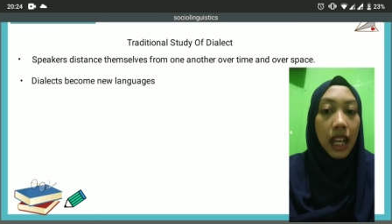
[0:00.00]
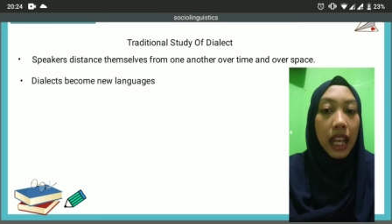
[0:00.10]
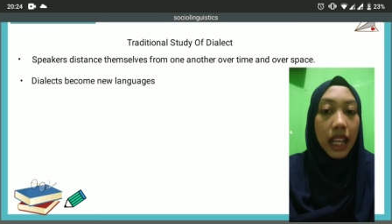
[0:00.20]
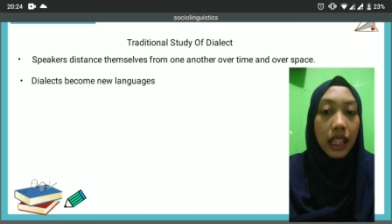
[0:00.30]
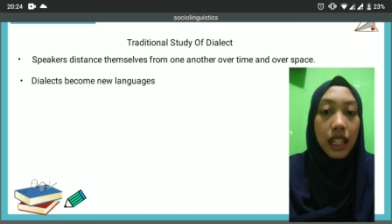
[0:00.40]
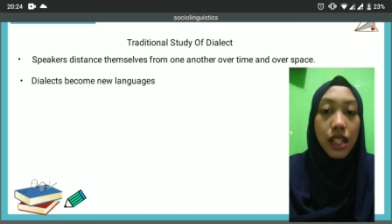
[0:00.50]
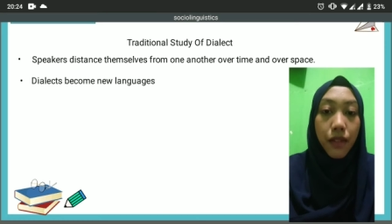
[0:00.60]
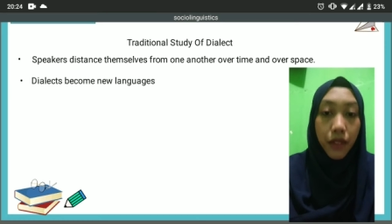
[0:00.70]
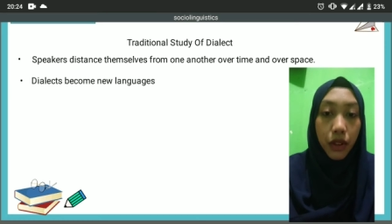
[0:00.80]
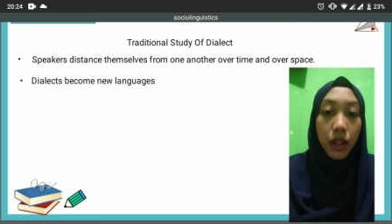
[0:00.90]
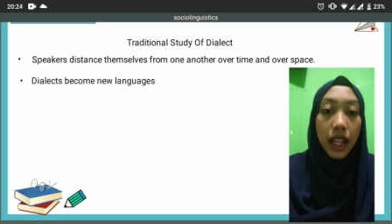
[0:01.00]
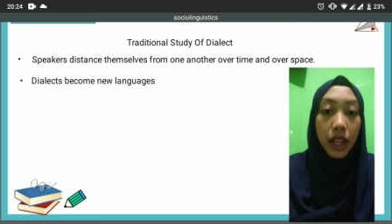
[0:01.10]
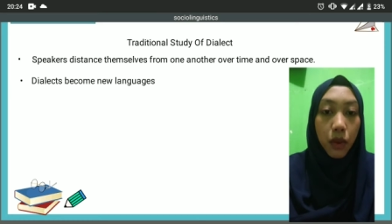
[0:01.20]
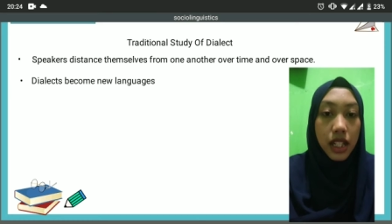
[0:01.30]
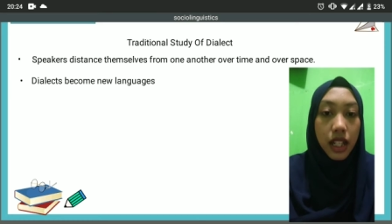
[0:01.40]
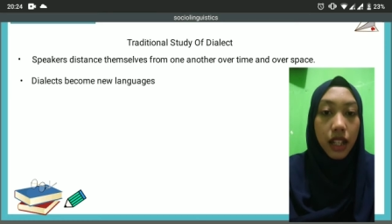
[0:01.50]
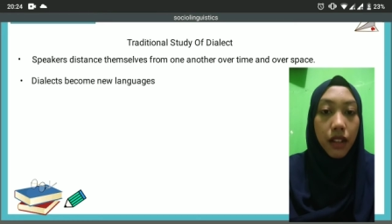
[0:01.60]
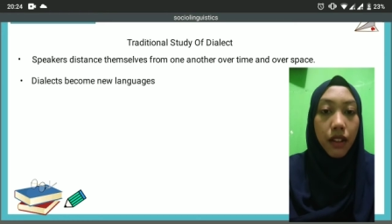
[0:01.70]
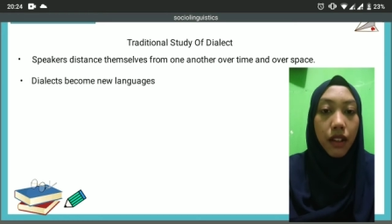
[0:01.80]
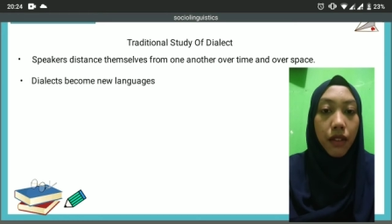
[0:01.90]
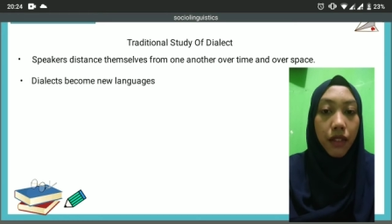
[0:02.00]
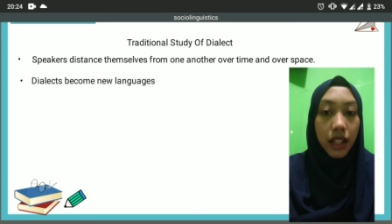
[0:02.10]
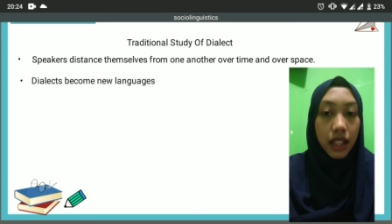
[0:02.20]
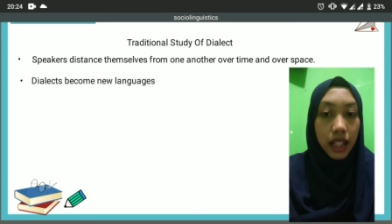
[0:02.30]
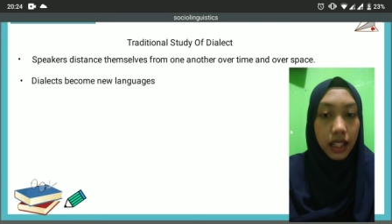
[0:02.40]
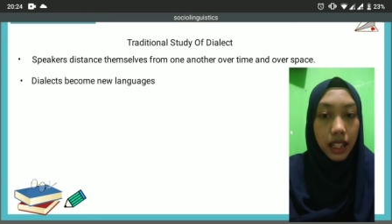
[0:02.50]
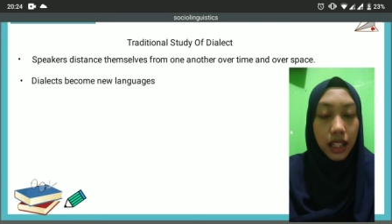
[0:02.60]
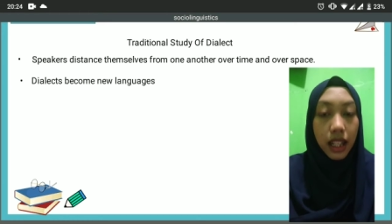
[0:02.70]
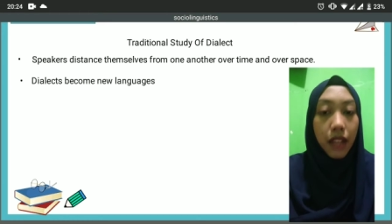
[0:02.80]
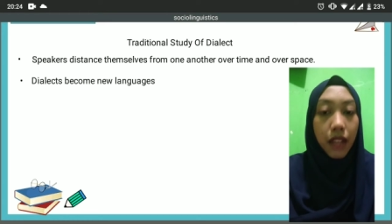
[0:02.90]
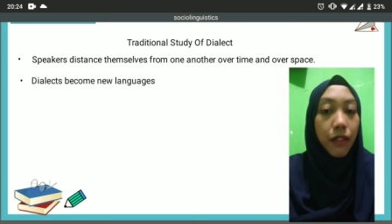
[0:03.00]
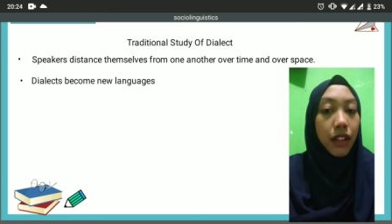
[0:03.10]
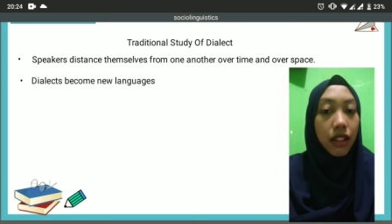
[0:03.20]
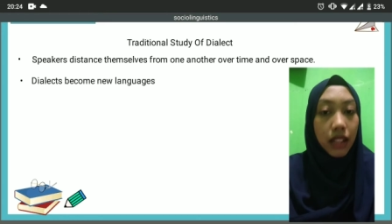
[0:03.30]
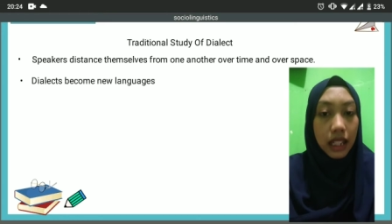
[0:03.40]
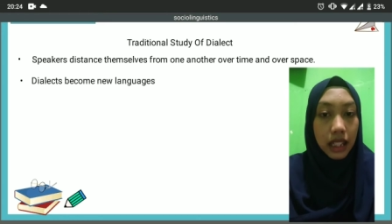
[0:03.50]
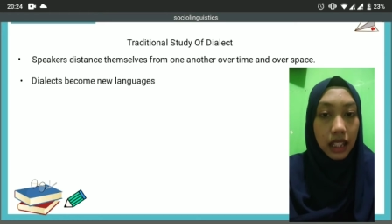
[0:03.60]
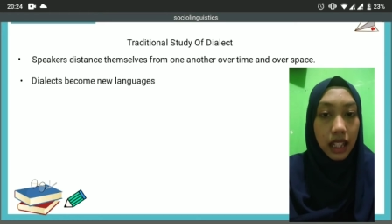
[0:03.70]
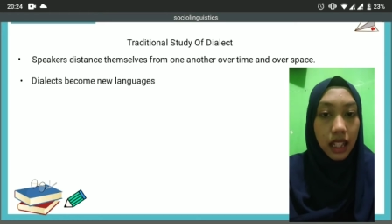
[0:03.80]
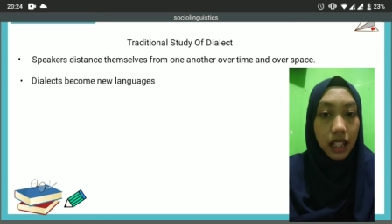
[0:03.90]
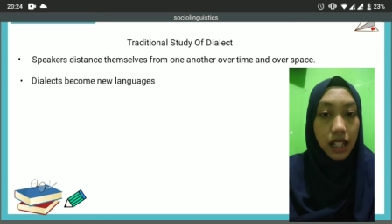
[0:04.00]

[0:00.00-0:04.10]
In this view, language differentially a